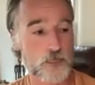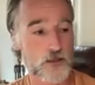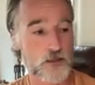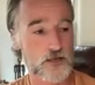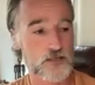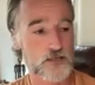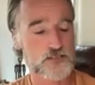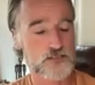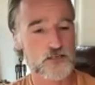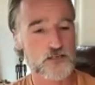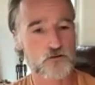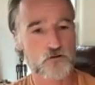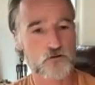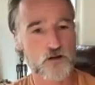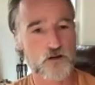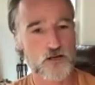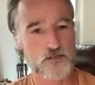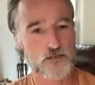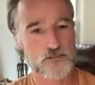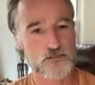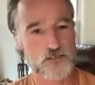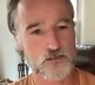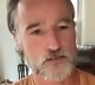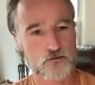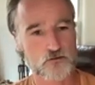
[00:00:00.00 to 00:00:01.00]
Etc.,
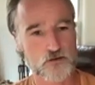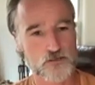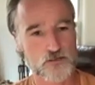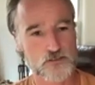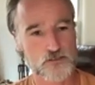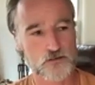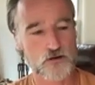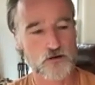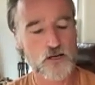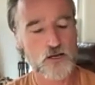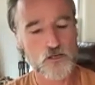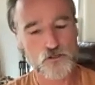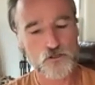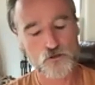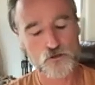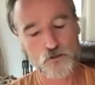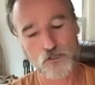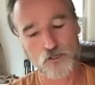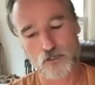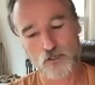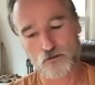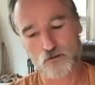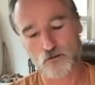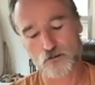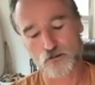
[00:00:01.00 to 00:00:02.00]
etc., etc. So
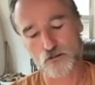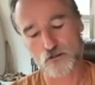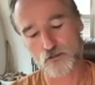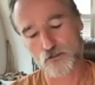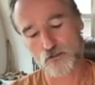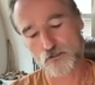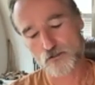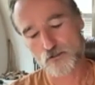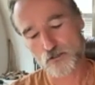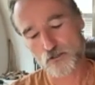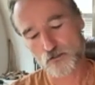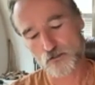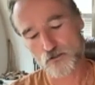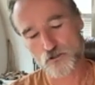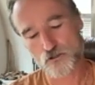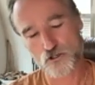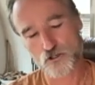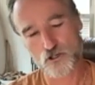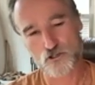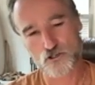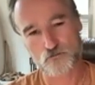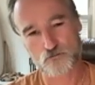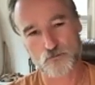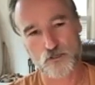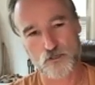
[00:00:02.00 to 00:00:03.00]
again, it's not a
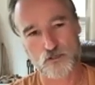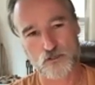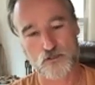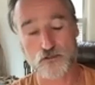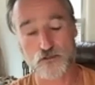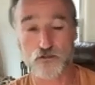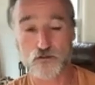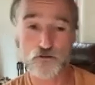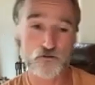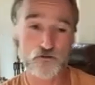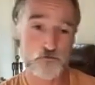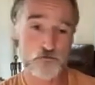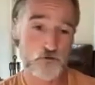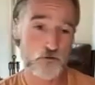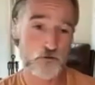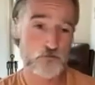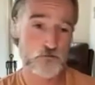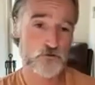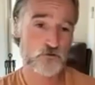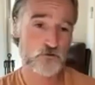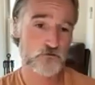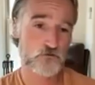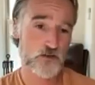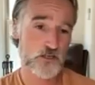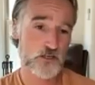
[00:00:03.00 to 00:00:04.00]
judgment, it's an
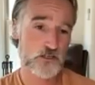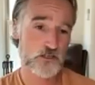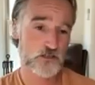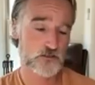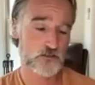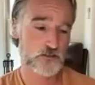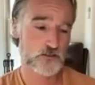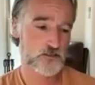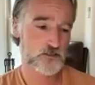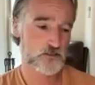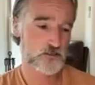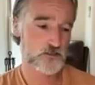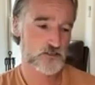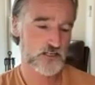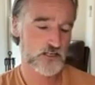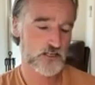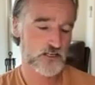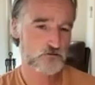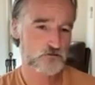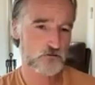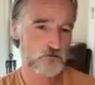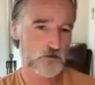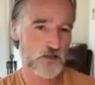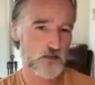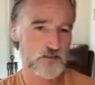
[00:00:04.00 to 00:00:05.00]
observation. It's a
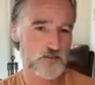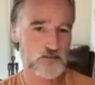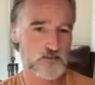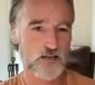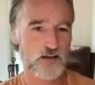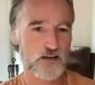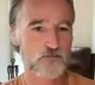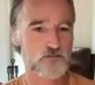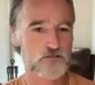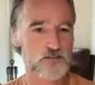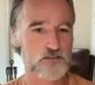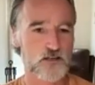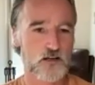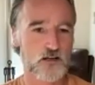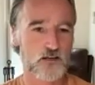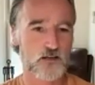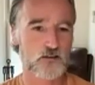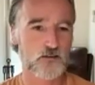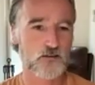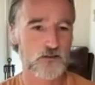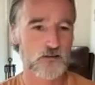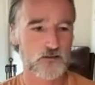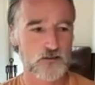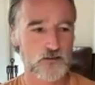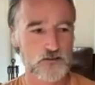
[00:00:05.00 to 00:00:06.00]
centralized
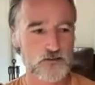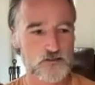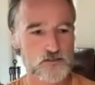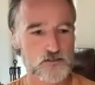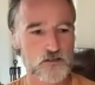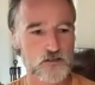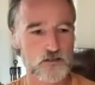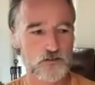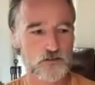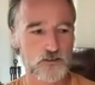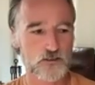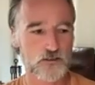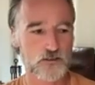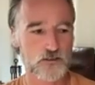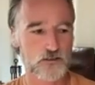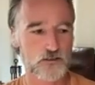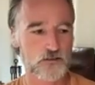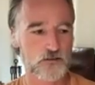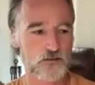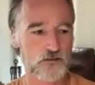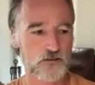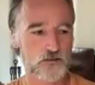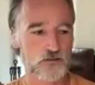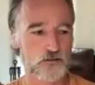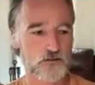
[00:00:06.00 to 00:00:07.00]
lifestyle. It's not a
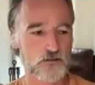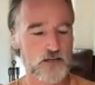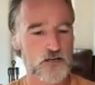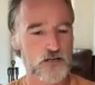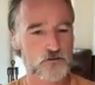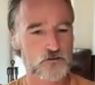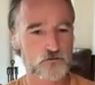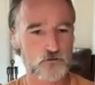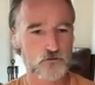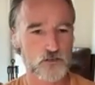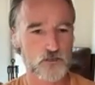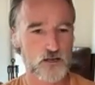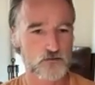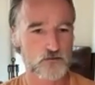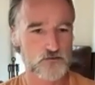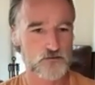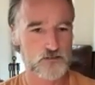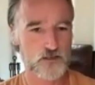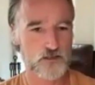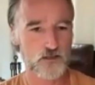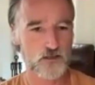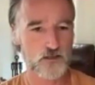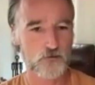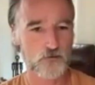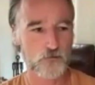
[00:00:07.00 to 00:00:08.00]
natural
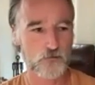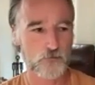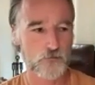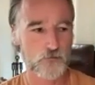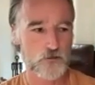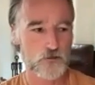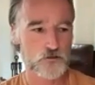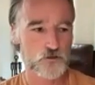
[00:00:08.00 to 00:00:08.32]
lifestyle.